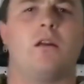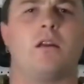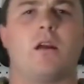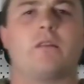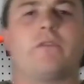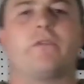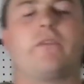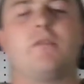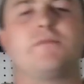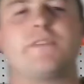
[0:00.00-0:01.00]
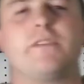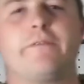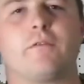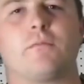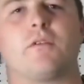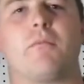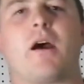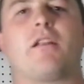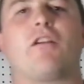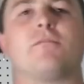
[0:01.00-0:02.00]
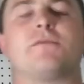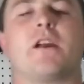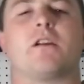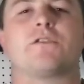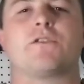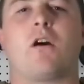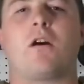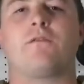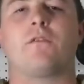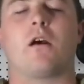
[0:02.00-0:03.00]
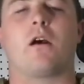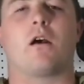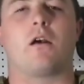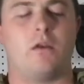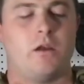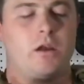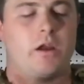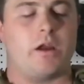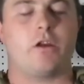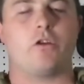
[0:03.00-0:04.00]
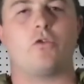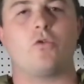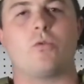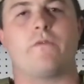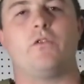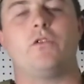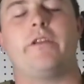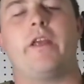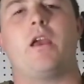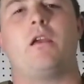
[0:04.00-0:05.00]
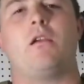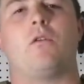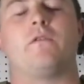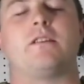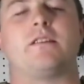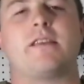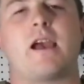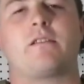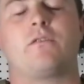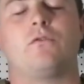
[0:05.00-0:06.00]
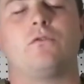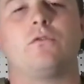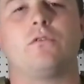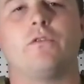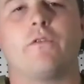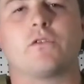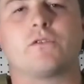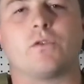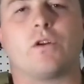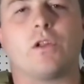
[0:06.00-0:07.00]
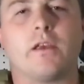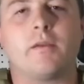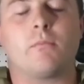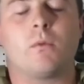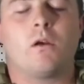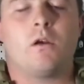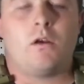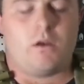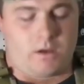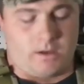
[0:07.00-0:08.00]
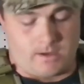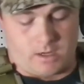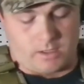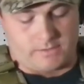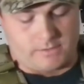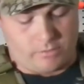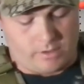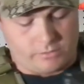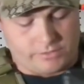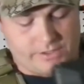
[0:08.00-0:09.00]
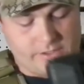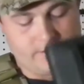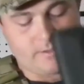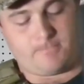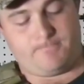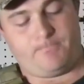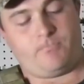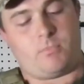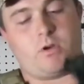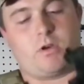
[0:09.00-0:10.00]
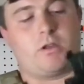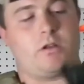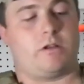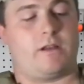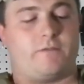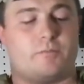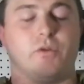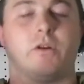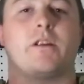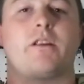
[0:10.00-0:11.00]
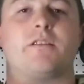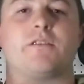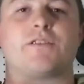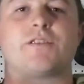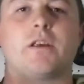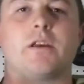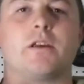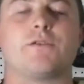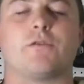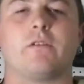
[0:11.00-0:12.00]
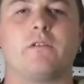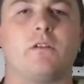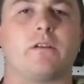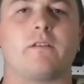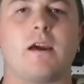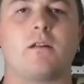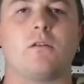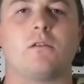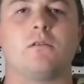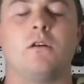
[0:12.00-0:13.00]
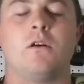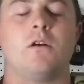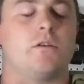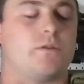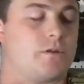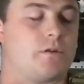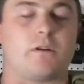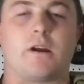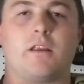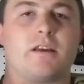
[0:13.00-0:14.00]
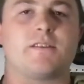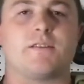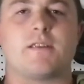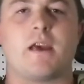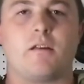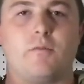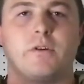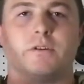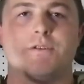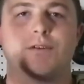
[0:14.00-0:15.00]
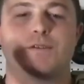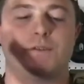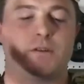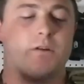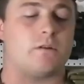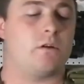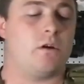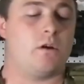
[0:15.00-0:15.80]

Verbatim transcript: Hey guys, it's TMC from Combined Arms Airsoft. Uh, here to do a review today on the Tactical Universal Clip. Uh, it's a great little system. Uh, you don't have to put any slings or anything like that on. So you got less entanglement as you can see.